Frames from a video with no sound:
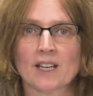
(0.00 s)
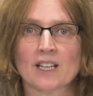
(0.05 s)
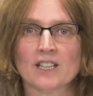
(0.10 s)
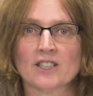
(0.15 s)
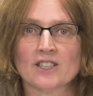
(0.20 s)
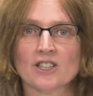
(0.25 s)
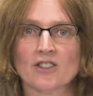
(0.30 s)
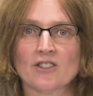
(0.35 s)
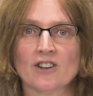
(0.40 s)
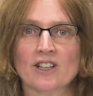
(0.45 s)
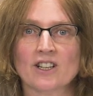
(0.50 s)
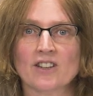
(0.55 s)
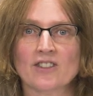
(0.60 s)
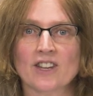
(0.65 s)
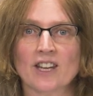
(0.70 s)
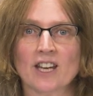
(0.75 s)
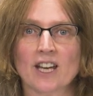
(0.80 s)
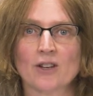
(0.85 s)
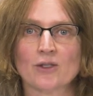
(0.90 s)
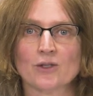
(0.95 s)
Is there
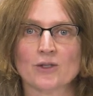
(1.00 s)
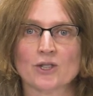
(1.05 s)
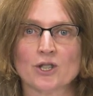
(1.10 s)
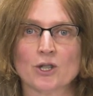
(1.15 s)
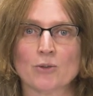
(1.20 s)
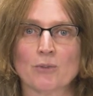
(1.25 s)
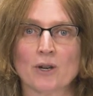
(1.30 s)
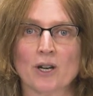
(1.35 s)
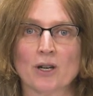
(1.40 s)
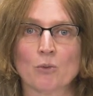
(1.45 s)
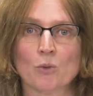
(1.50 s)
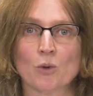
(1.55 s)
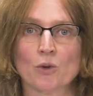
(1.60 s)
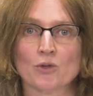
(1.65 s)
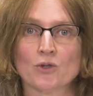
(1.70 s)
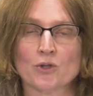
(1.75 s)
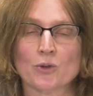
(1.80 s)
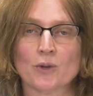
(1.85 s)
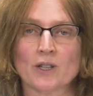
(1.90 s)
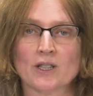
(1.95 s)
anything else you might
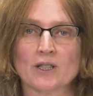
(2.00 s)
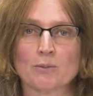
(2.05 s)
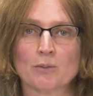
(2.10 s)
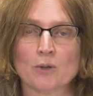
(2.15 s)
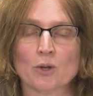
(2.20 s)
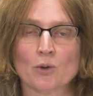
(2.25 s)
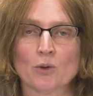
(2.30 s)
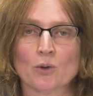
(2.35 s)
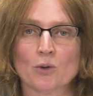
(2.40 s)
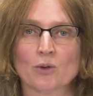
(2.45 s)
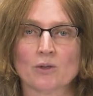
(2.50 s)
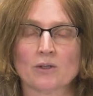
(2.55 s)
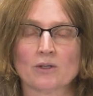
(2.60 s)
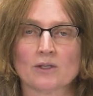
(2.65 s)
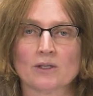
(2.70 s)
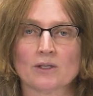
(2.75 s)
want to explore?